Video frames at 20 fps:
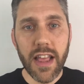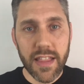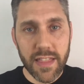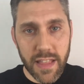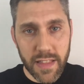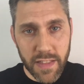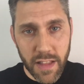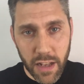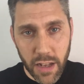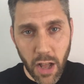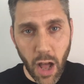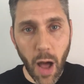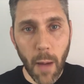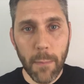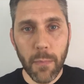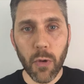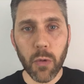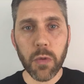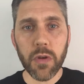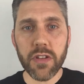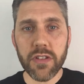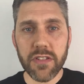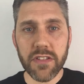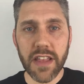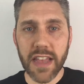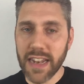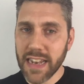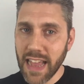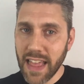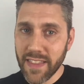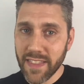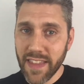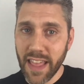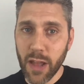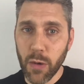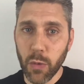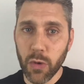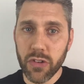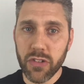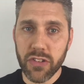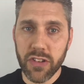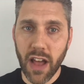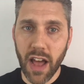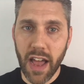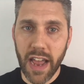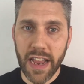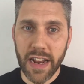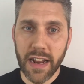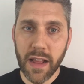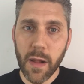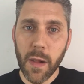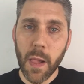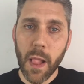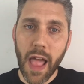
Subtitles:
then the couple will sit and they will sign,